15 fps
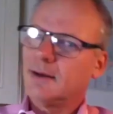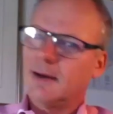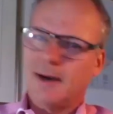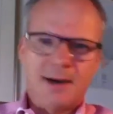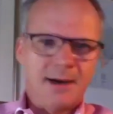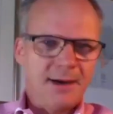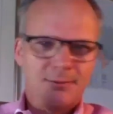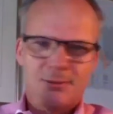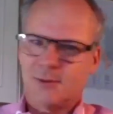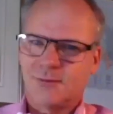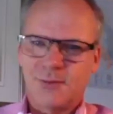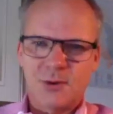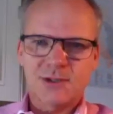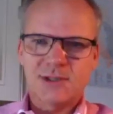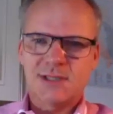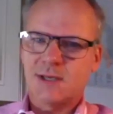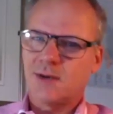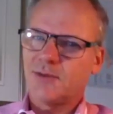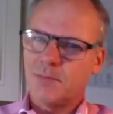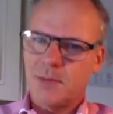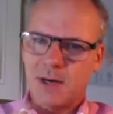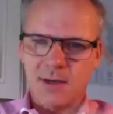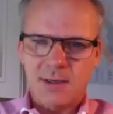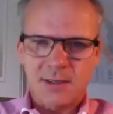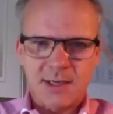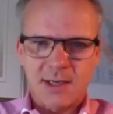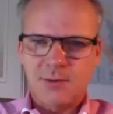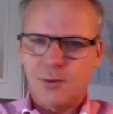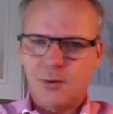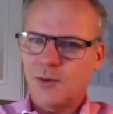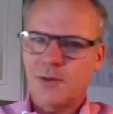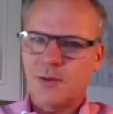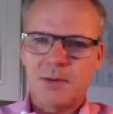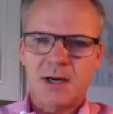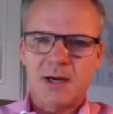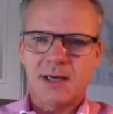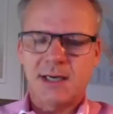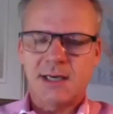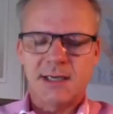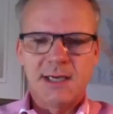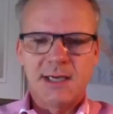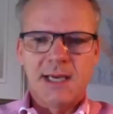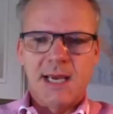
Uh, we're focused in South America, North America.